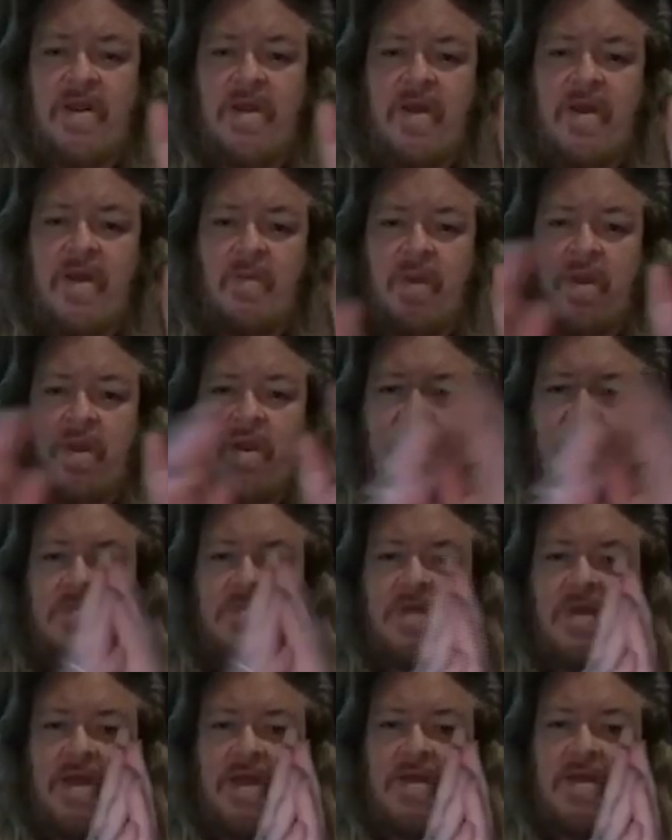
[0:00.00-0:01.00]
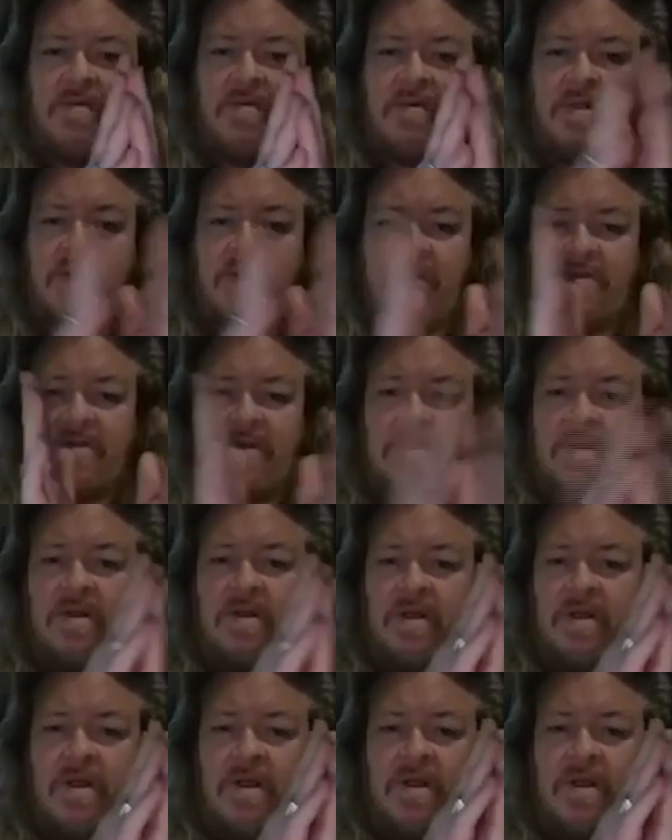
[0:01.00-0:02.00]
and we come together and there's a
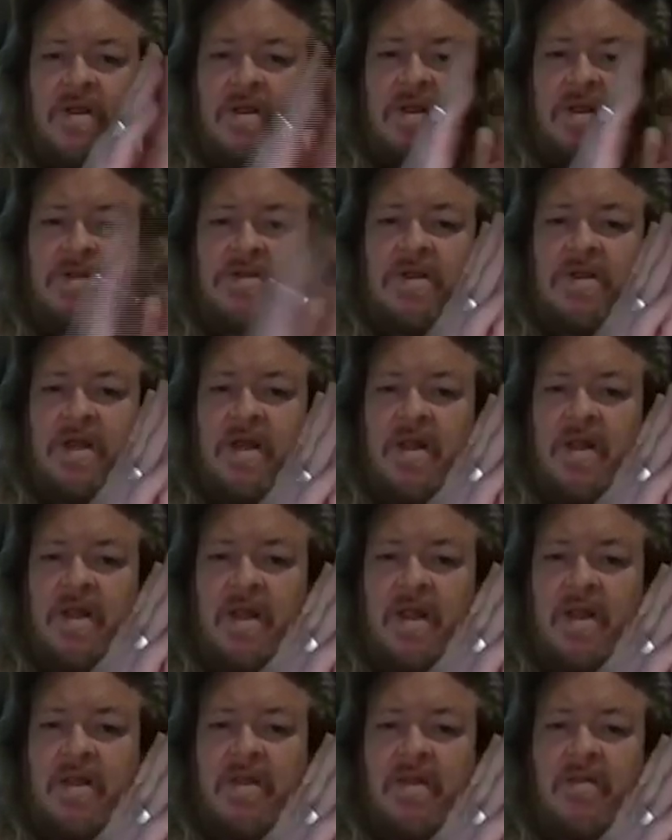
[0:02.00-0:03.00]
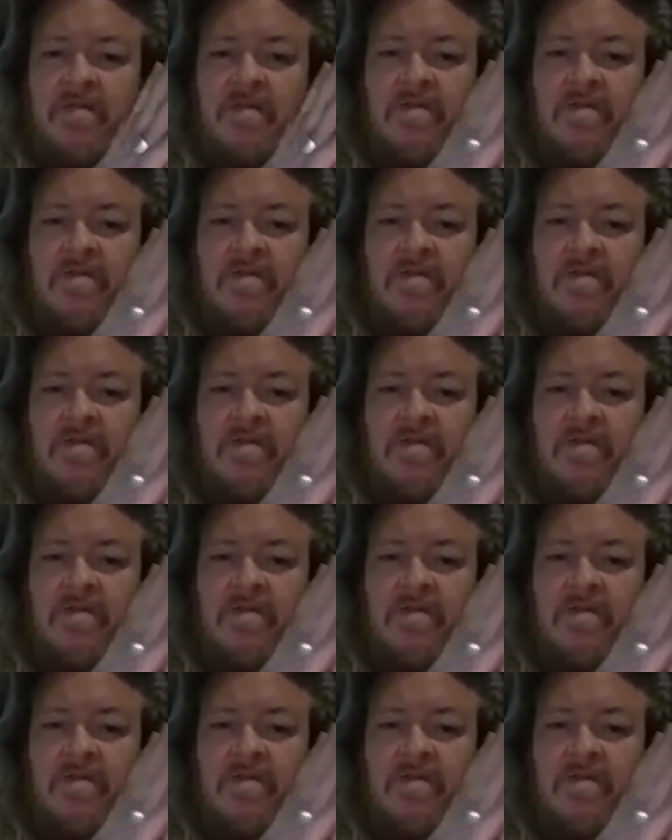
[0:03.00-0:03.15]
there's a click, there's